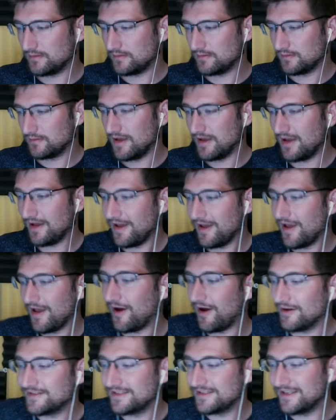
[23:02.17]
Huh.
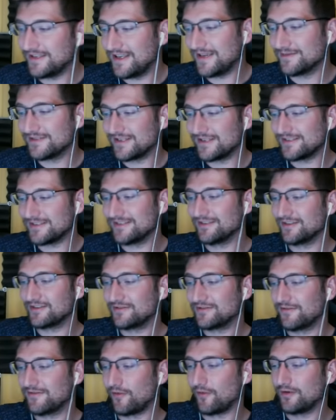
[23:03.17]
RC Kim says he
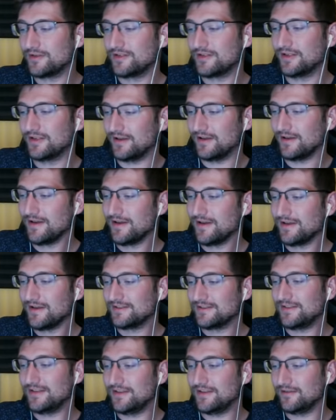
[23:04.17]
looks forward to
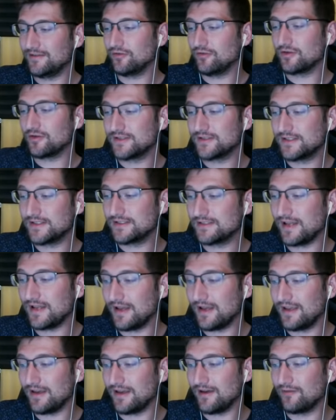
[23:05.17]
seeing Ulka
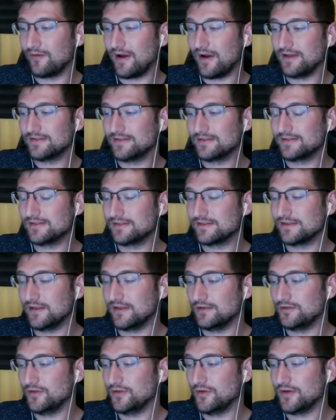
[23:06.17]
Sasaki on Rizin's uh,
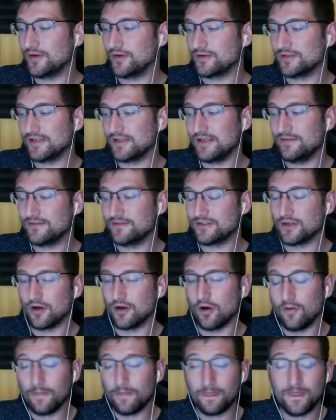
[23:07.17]
New Year's Eve
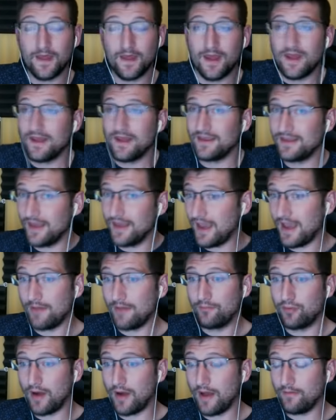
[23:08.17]
show. Yeah,
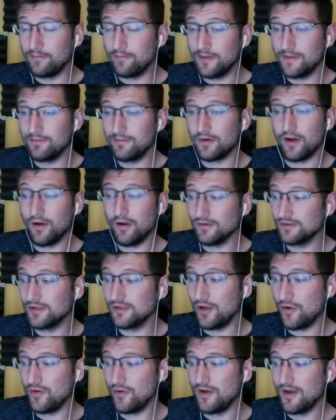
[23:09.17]
probably, but
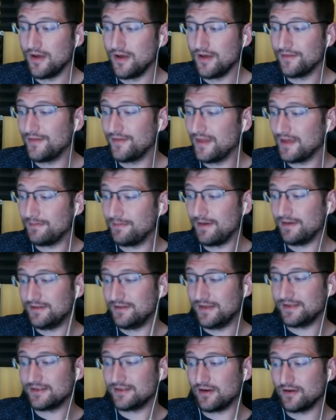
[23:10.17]
also think about
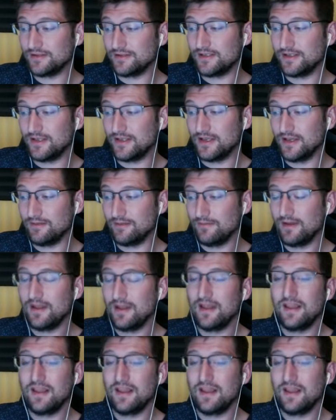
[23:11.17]
this, RC Kim.